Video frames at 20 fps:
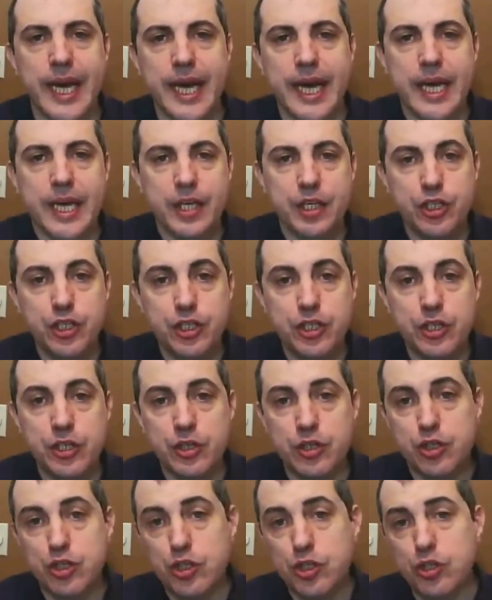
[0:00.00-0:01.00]

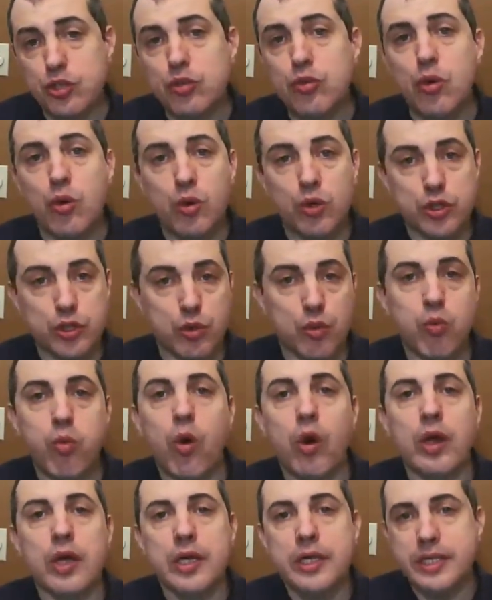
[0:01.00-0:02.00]
you or your
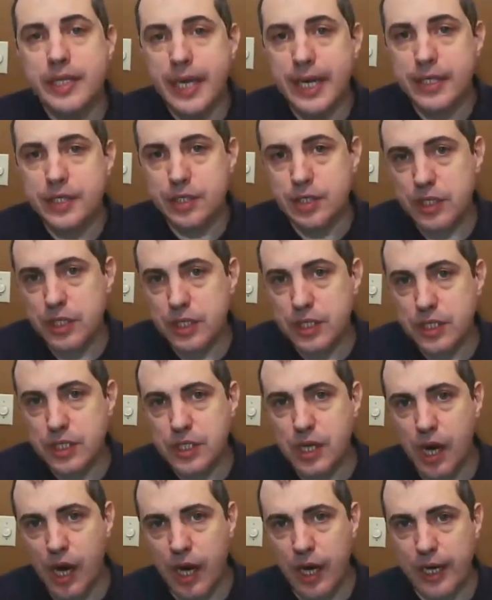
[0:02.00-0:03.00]
wallet gets to
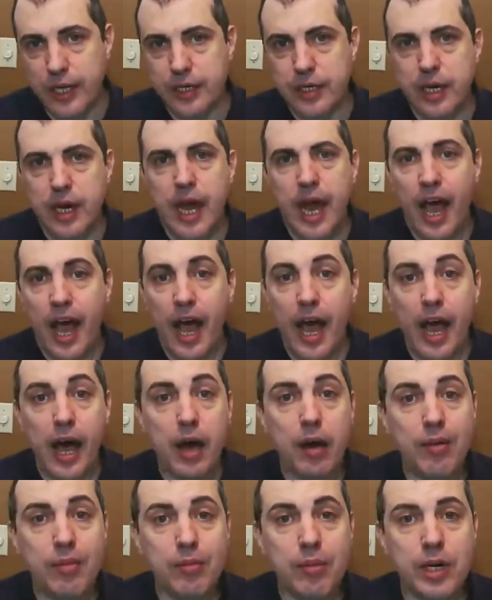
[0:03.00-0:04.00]
decide how
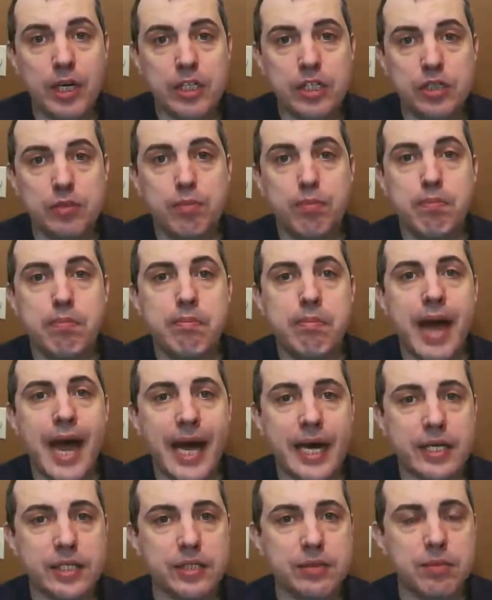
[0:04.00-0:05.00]
much
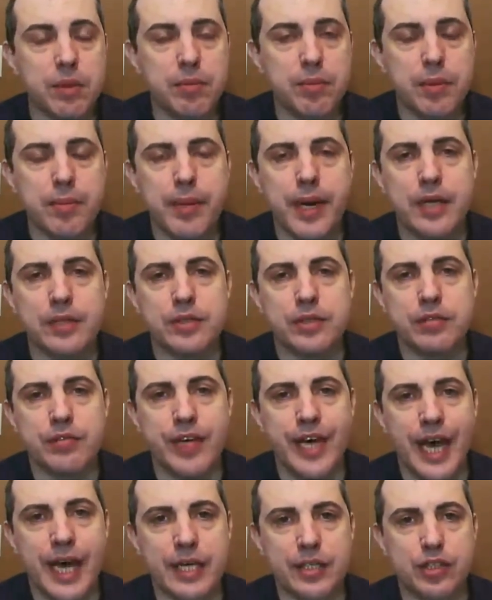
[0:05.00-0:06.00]
maximum amount of
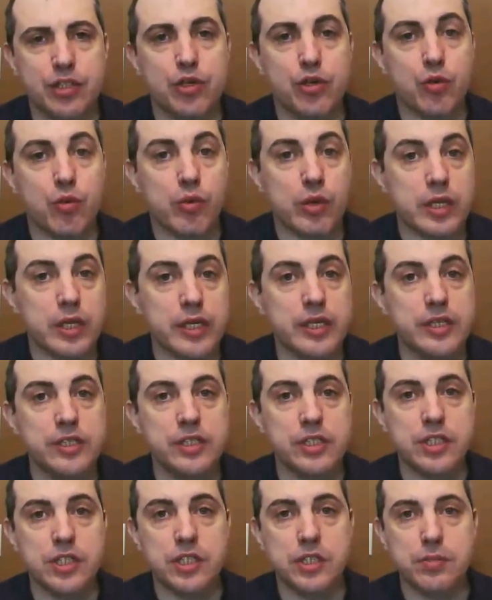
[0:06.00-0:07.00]
gas you're willing to
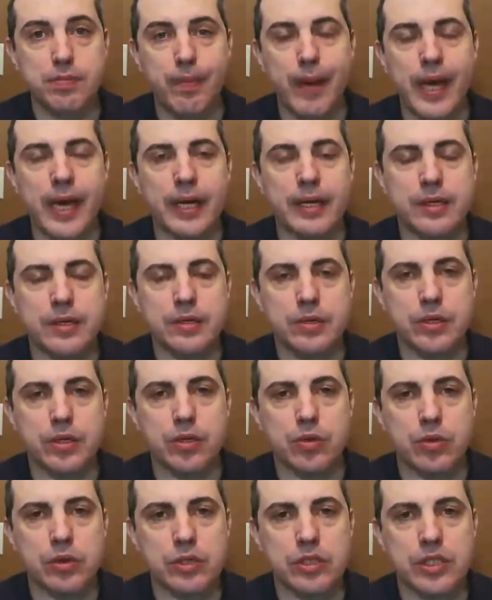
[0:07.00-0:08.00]
spend in
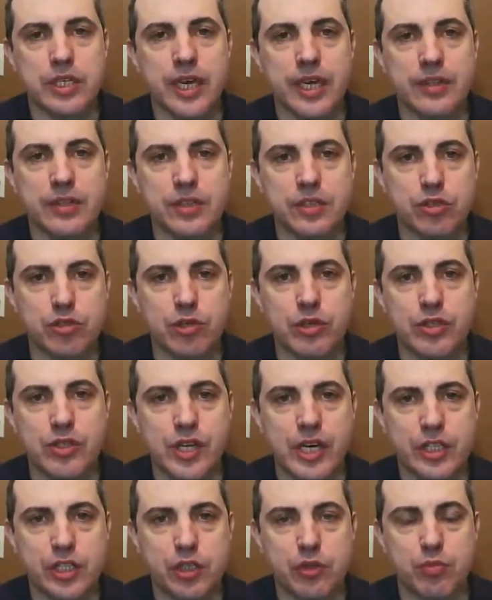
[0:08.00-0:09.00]
order to get this
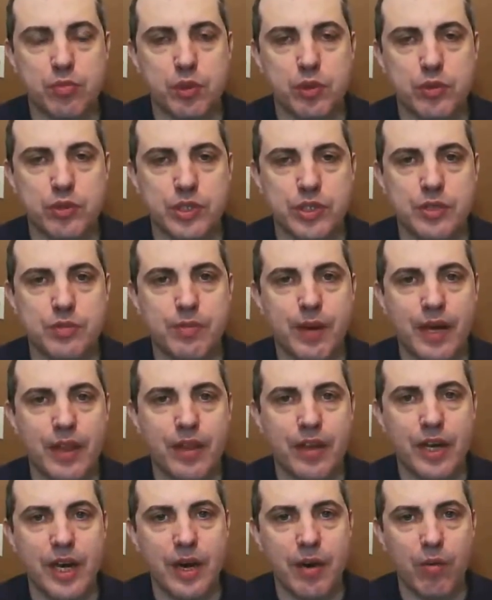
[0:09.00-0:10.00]
transaction processed by the
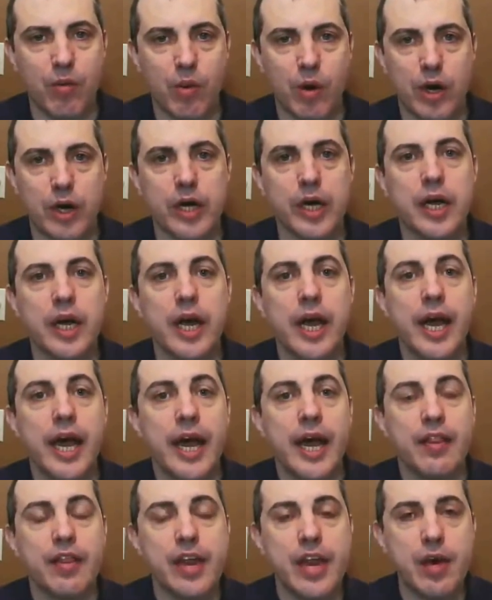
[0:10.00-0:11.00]
network.
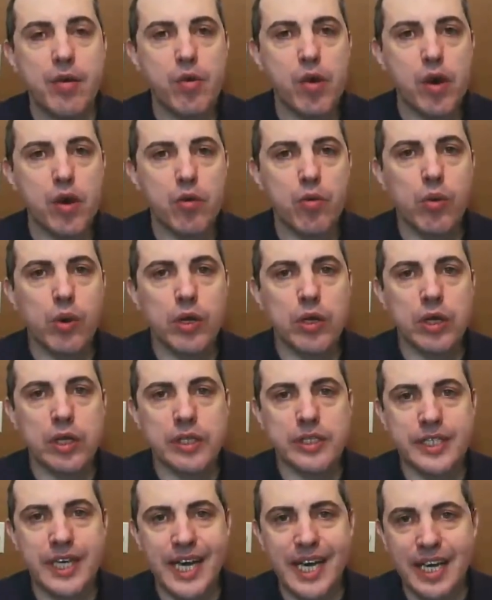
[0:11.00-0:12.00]
The network will
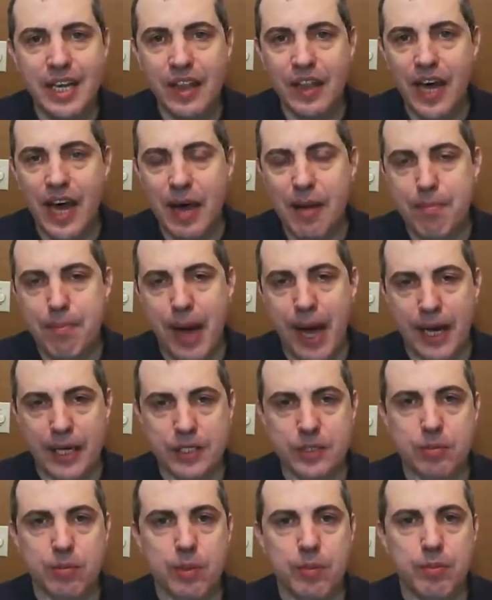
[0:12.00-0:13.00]
take that
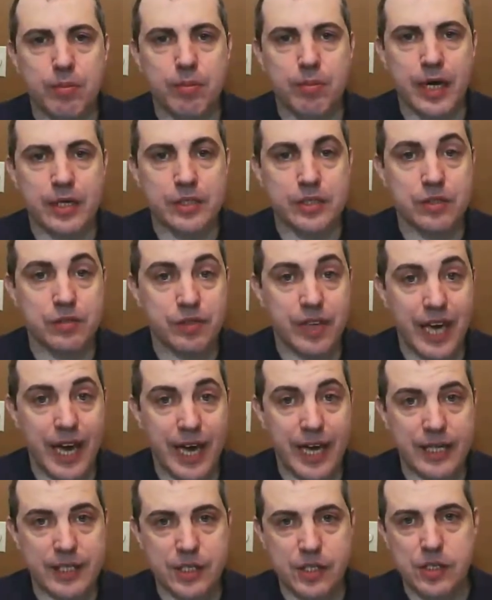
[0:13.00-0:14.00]
maximum amount of
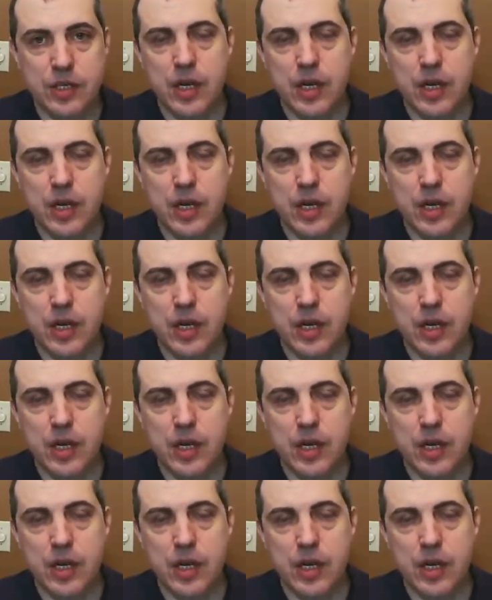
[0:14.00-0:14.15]
gas